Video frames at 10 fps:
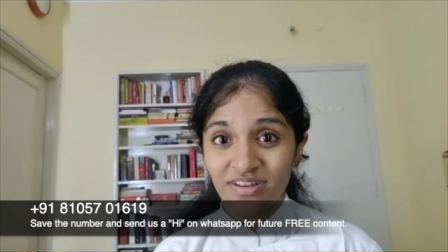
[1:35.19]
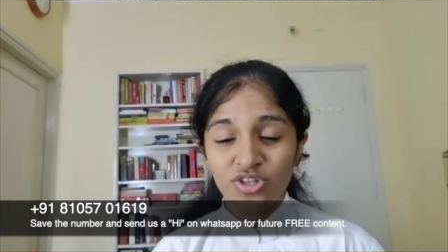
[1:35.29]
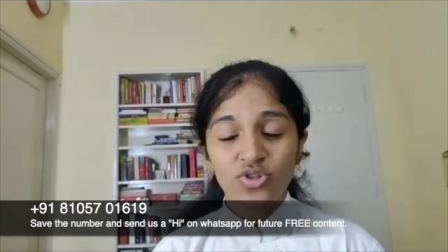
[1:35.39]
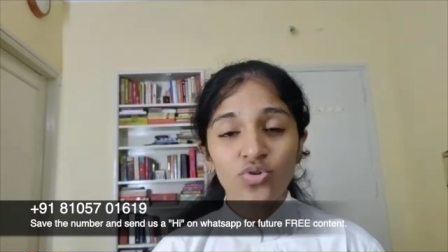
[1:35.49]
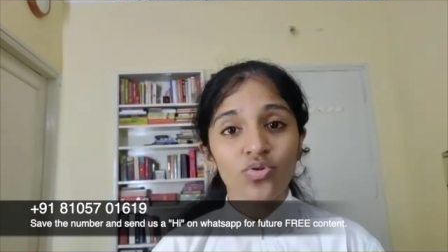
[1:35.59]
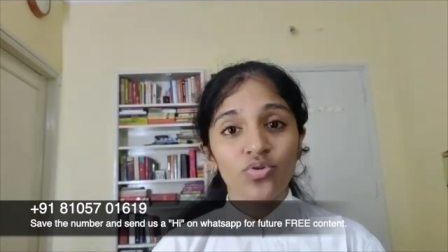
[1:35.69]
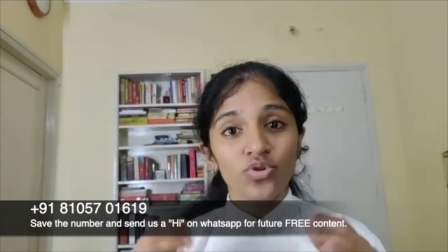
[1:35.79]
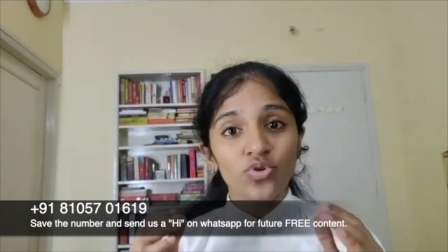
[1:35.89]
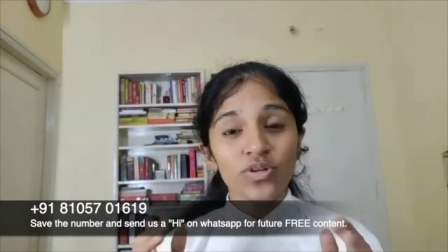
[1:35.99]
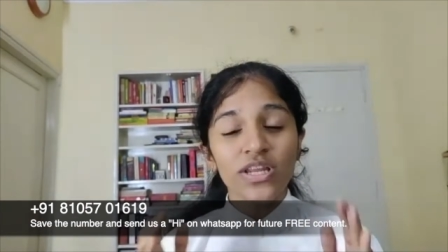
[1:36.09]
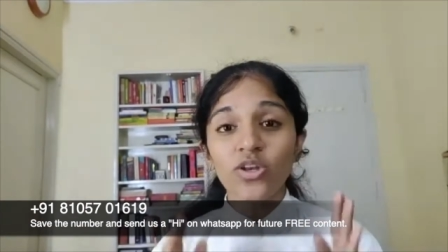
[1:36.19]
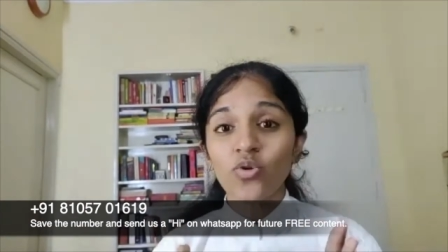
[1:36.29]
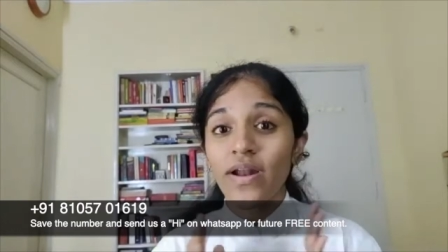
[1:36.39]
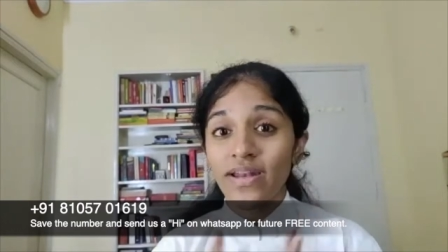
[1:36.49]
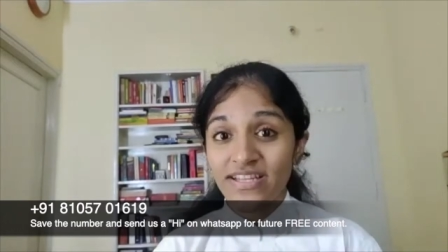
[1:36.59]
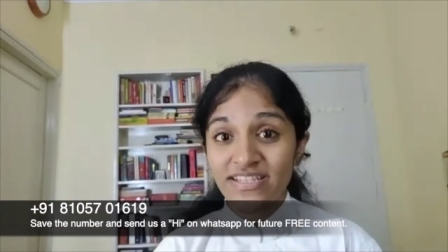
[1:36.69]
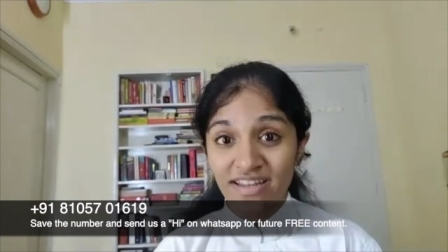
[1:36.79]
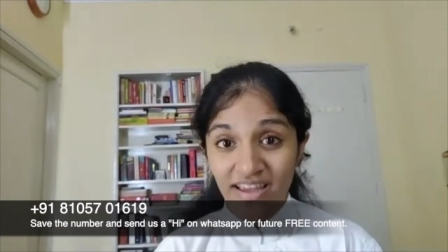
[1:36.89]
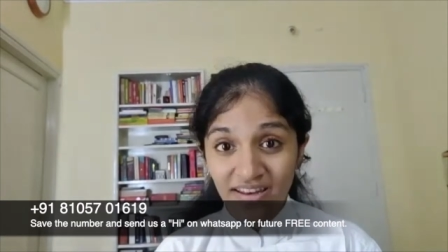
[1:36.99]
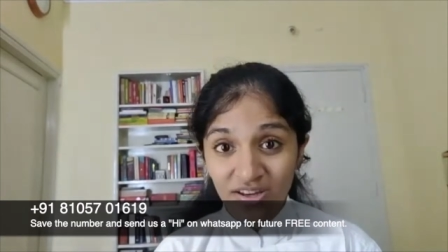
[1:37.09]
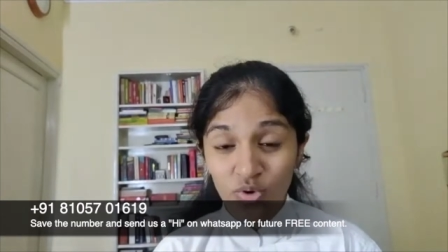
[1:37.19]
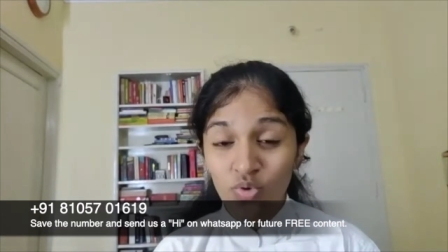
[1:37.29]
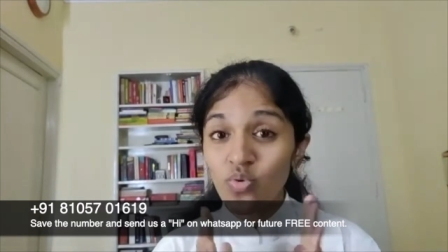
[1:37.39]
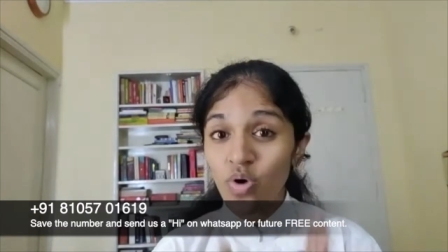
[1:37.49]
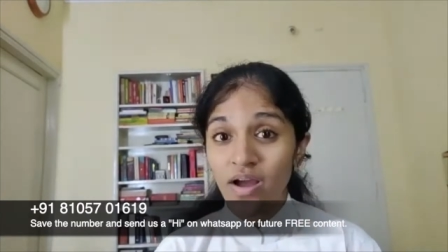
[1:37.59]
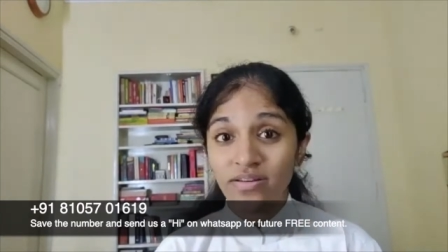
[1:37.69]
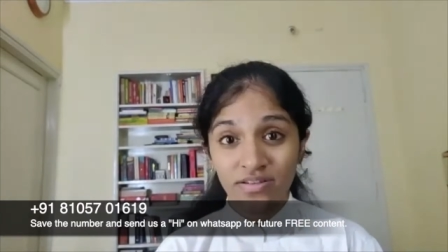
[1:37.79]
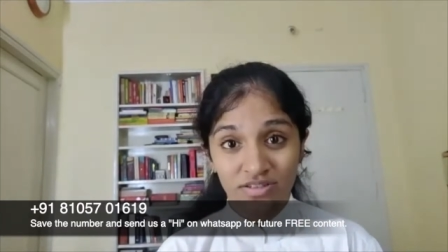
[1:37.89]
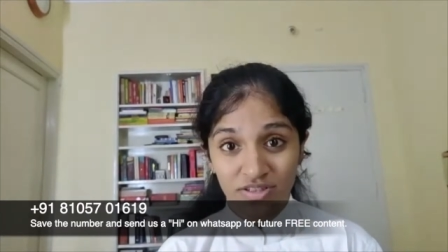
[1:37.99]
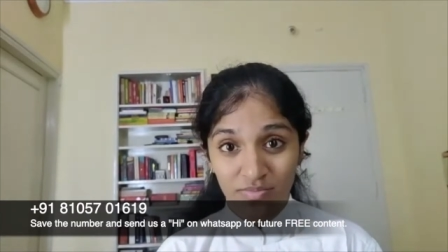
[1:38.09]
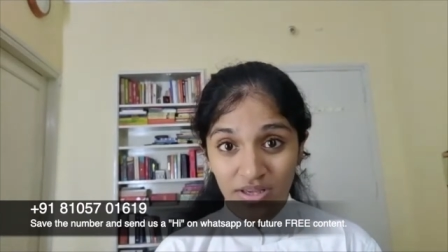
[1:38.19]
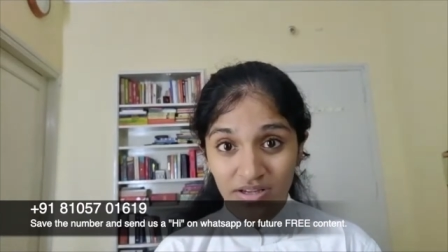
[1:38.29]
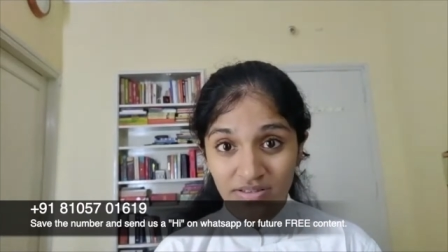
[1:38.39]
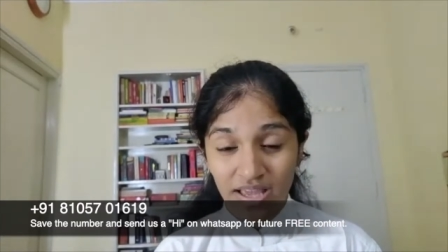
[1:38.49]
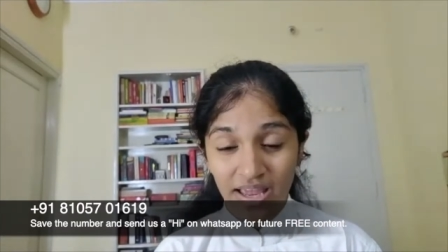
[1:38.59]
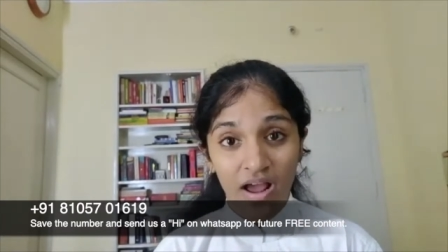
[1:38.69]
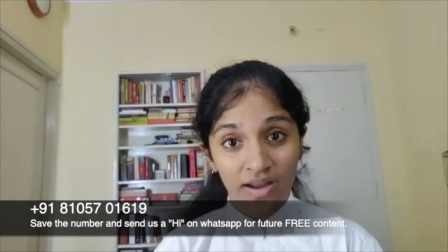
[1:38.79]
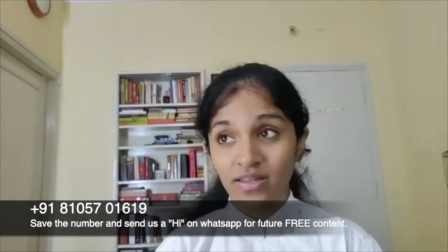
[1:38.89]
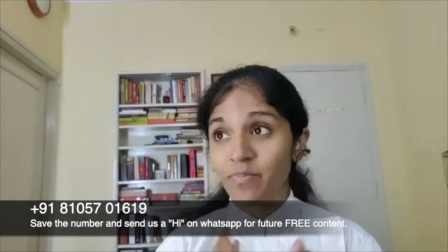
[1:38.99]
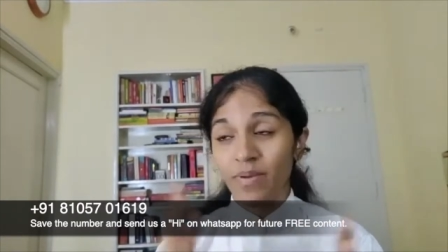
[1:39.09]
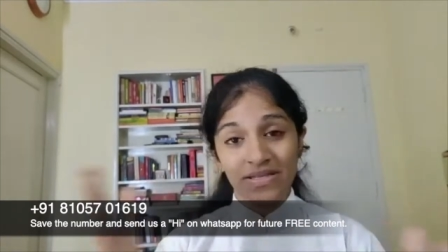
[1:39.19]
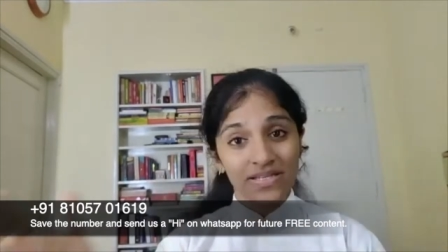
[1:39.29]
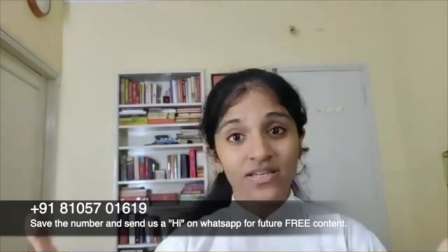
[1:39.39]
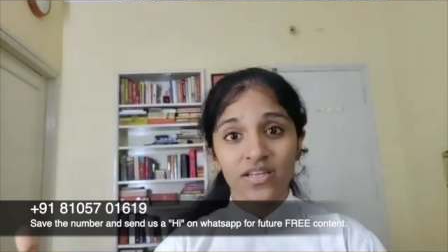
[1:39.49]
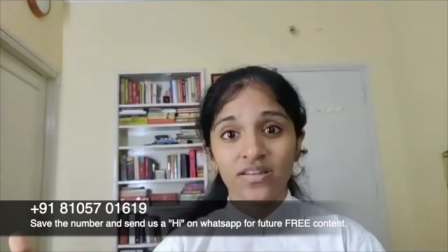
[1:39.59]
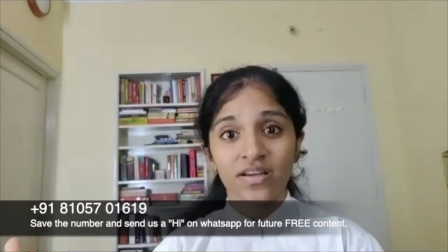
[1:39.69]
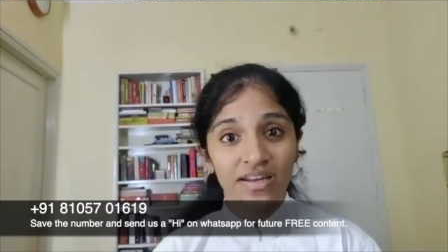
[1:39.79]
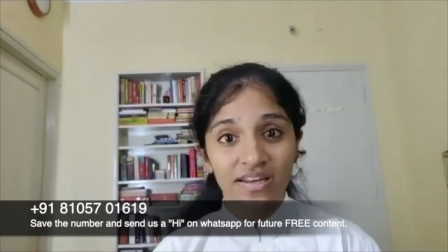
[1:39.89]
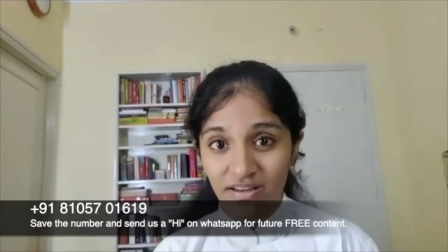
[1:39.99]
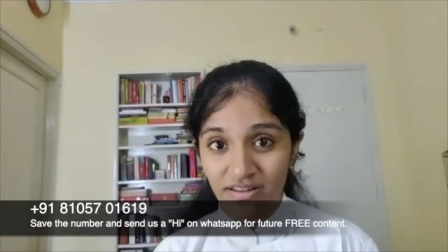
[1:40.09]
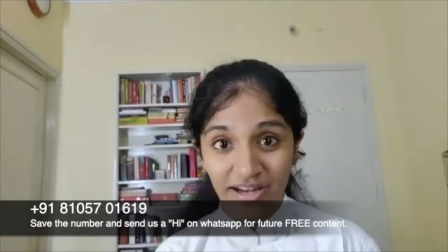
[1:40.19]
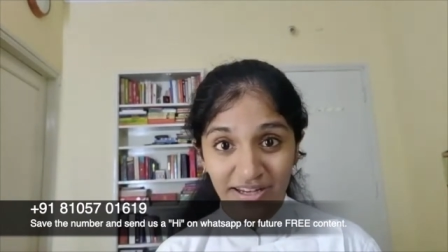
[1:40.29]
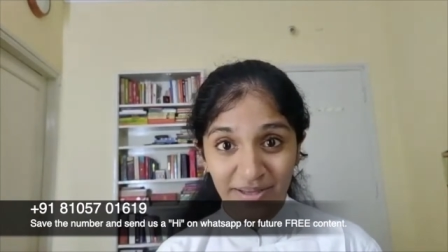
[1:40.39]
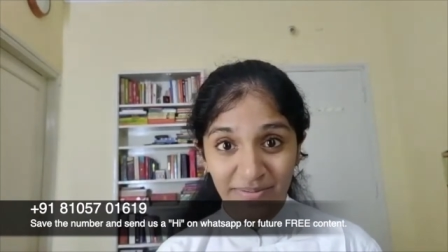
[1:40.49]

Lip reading: So you need to understand who are the decision makers and are they present in the clinic at that time.